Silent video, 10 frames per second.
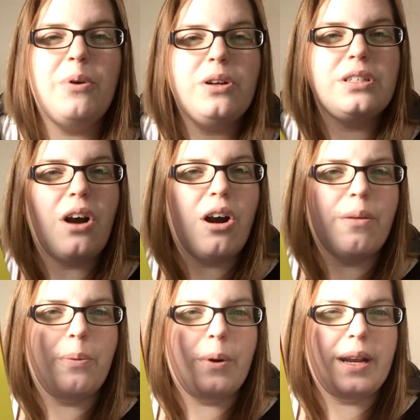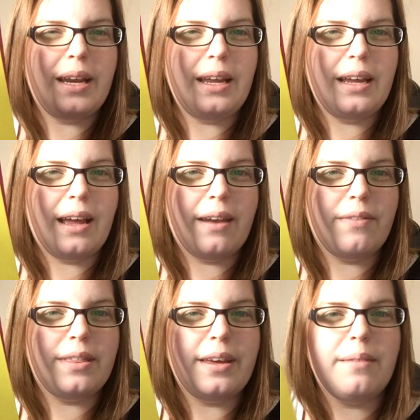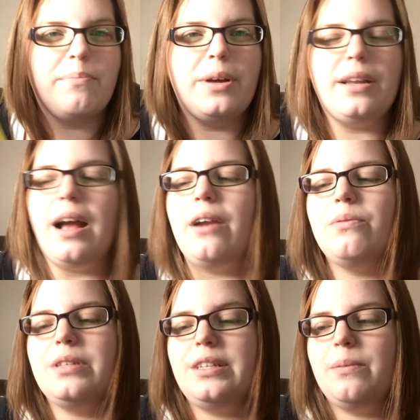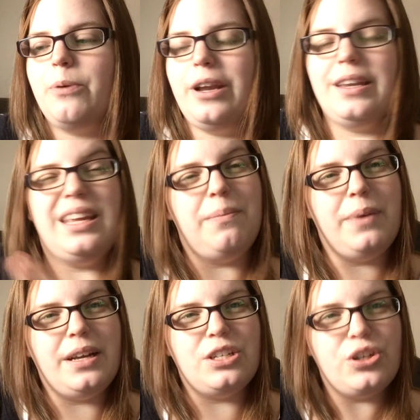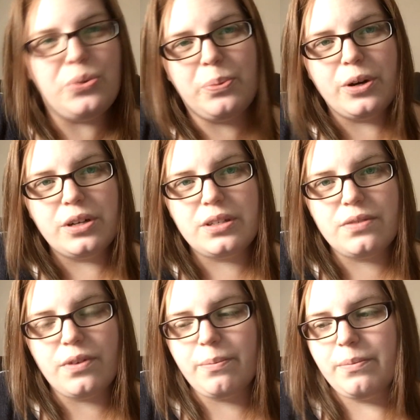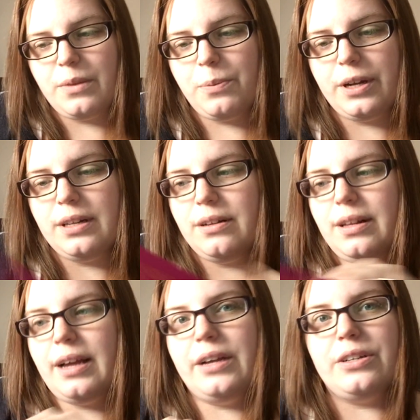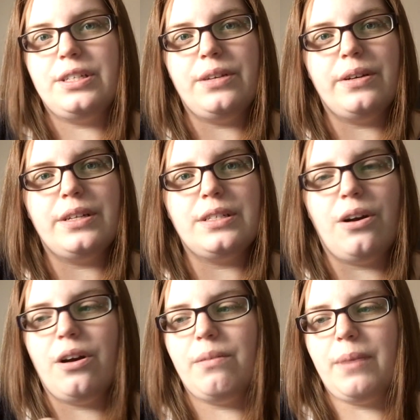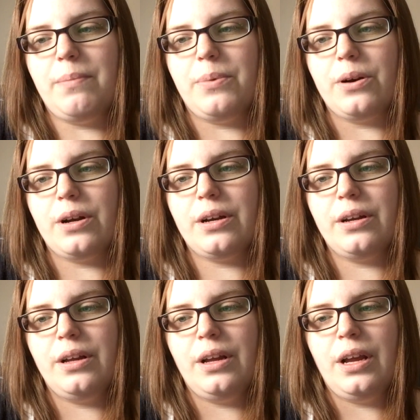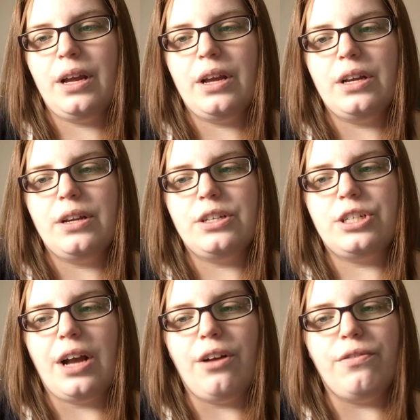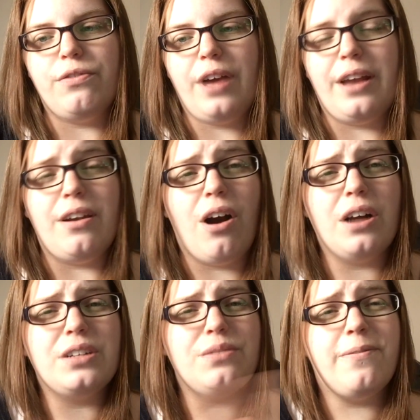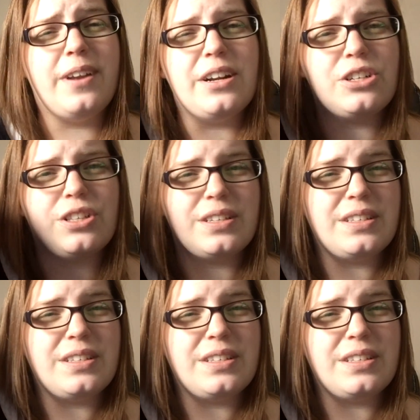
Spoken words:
books are pretty and everything, but I don't see a point in keeping 2 books from the Pretty Little Liars series on my book shelf and not finish the